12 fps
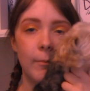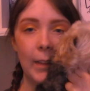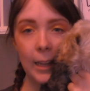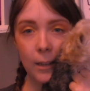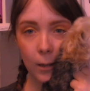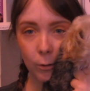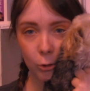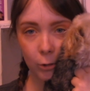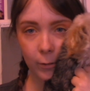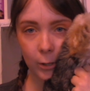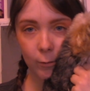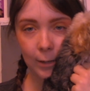And now she
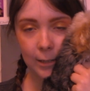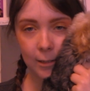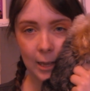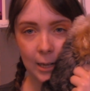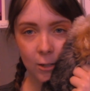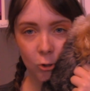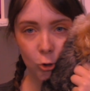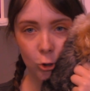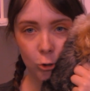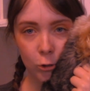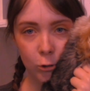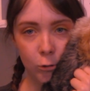regrets that
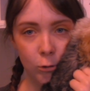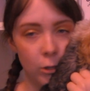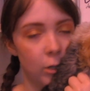decision.